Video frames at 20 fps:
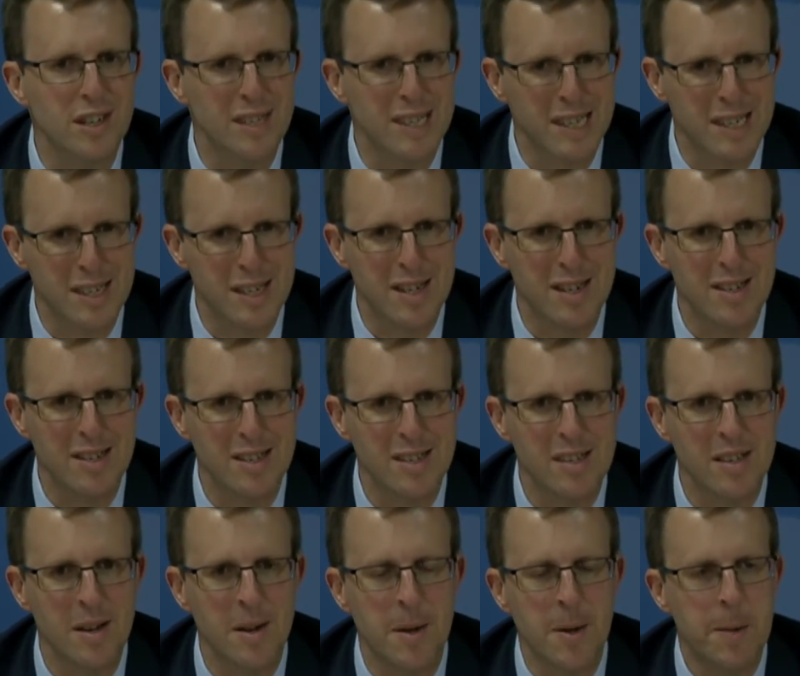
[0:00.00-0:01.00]
assistance
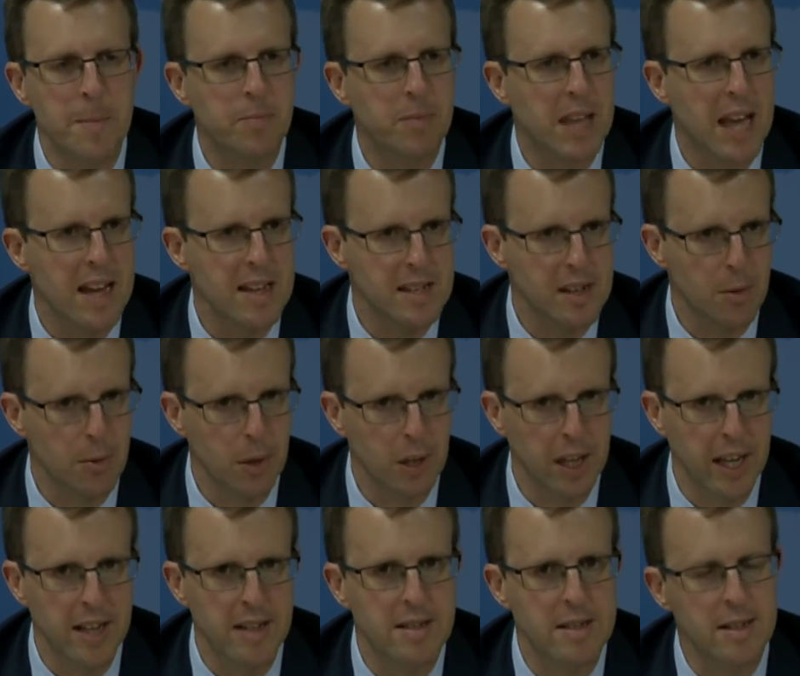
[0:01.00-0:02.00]
as it
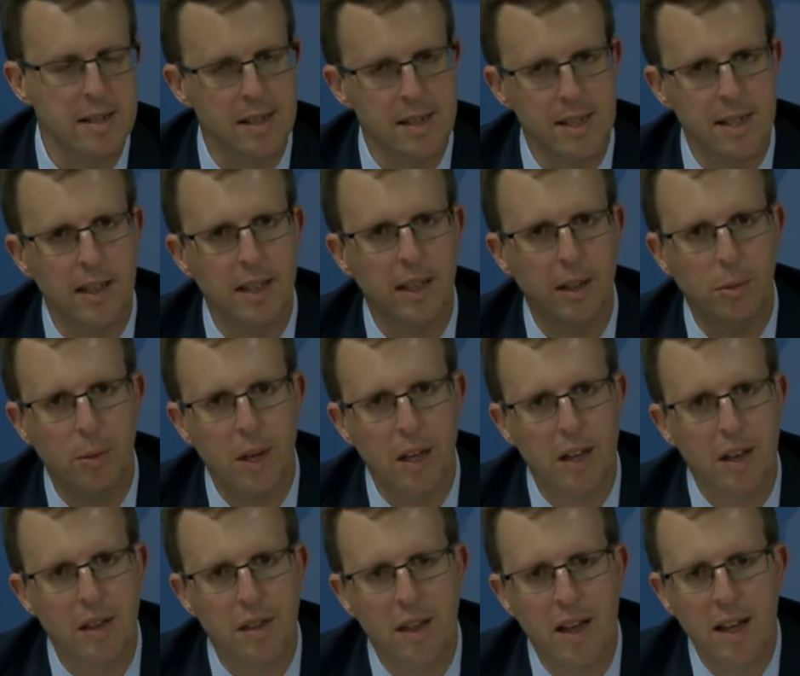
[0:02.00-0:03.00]
relates to dealing
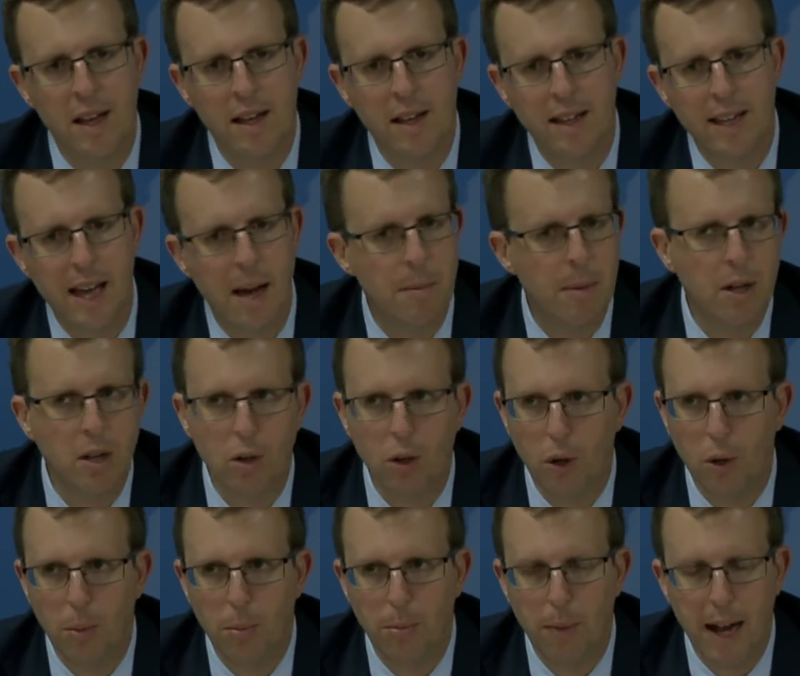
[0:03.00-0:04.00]
with
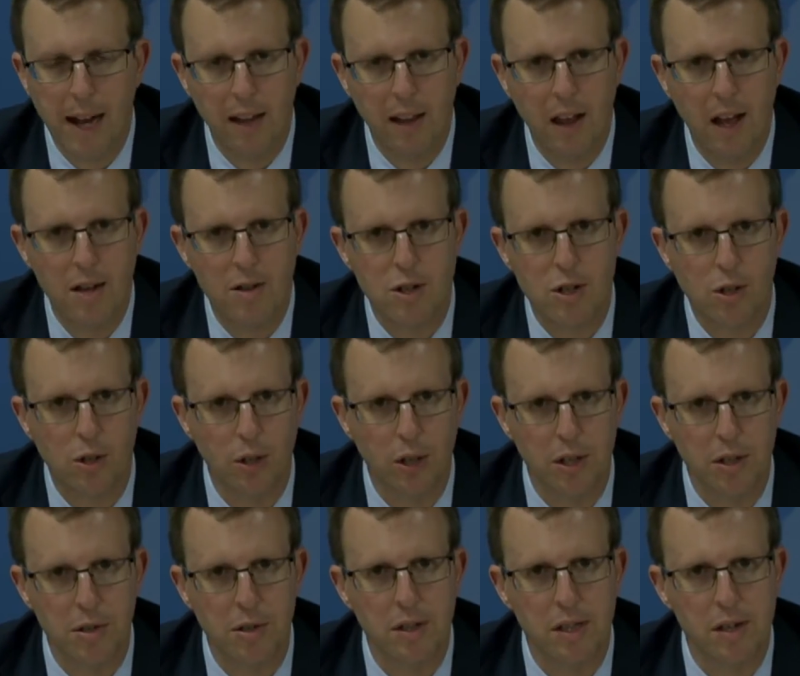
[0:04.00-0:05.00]
chemical, biological,
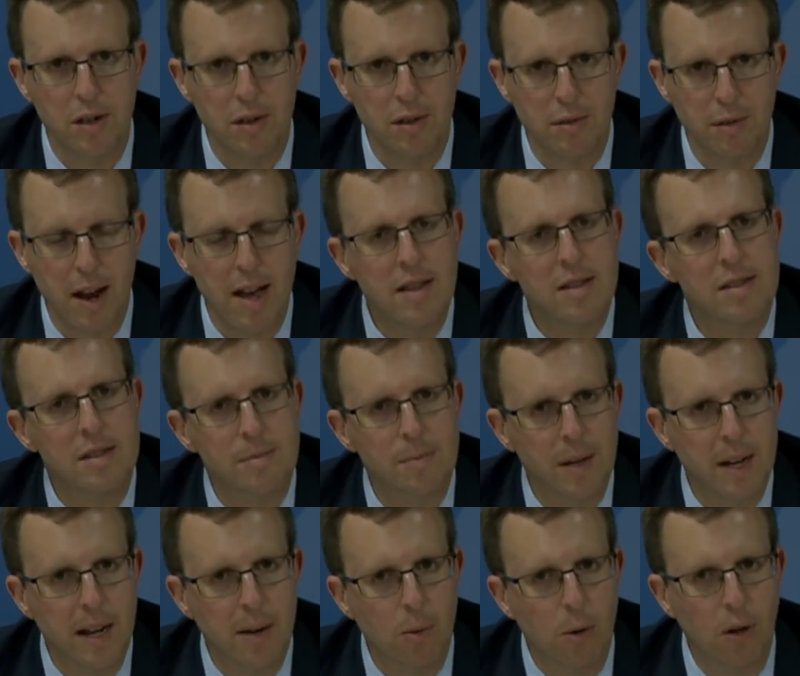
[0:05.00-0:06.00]
and nuclear threats,
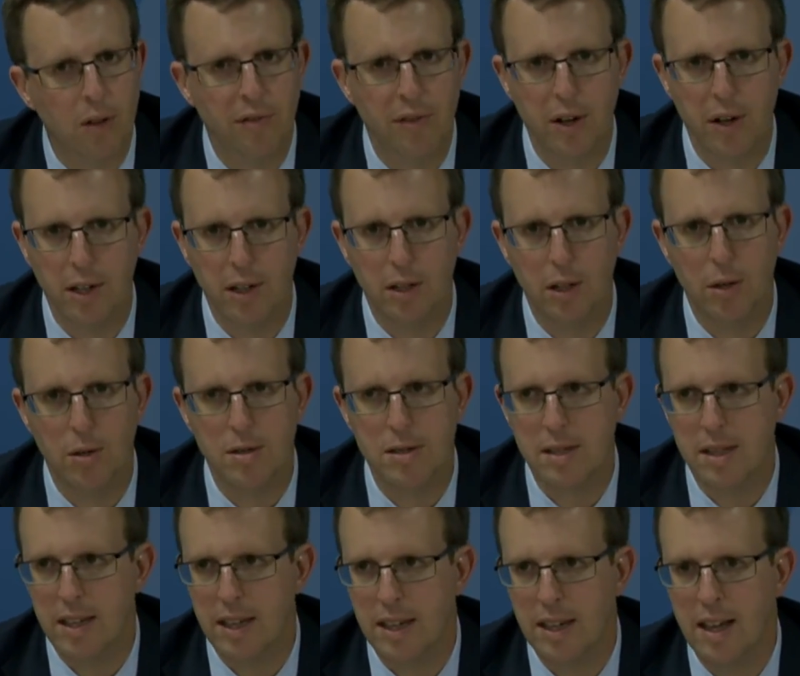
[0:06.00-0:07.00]
but I work very
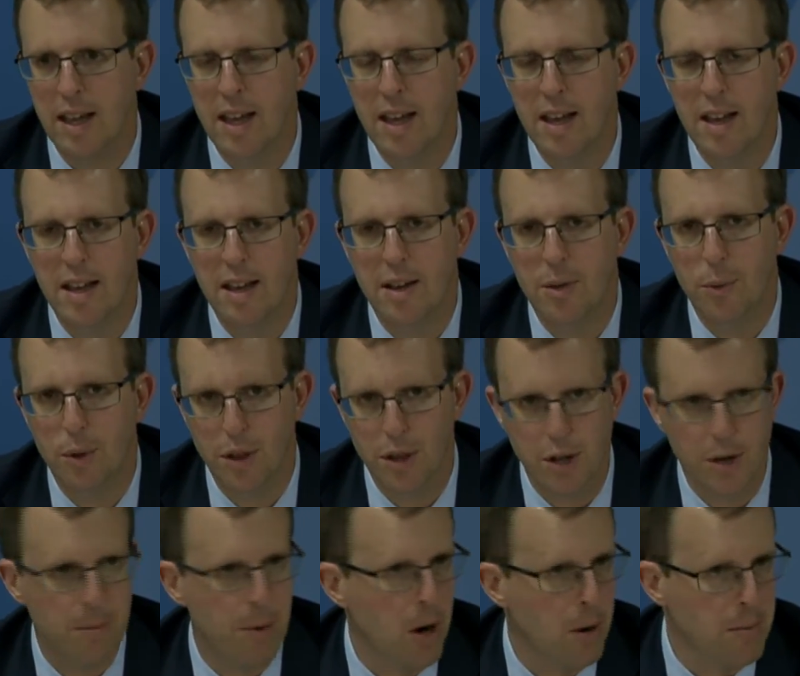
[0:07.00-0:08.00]
closely with the
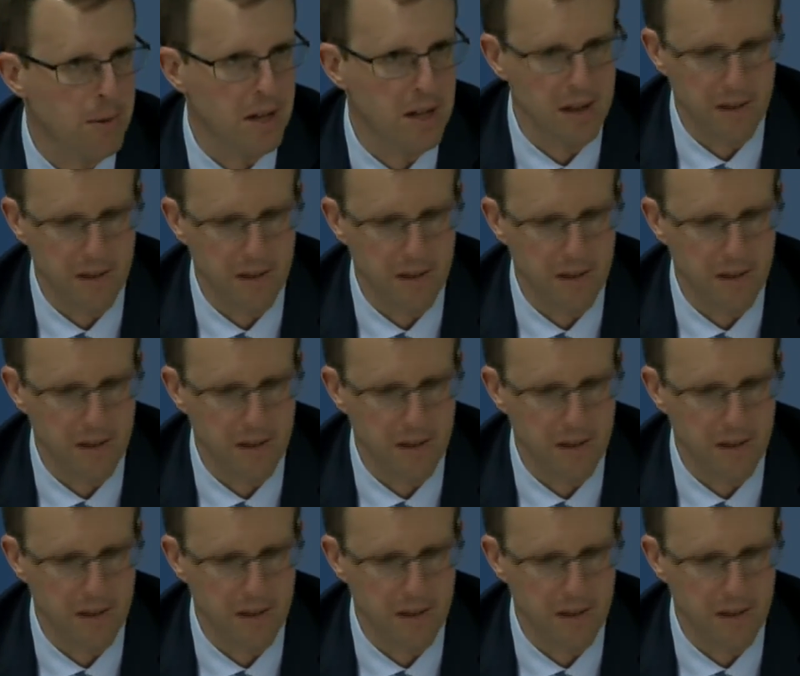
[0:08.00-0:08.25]
Department of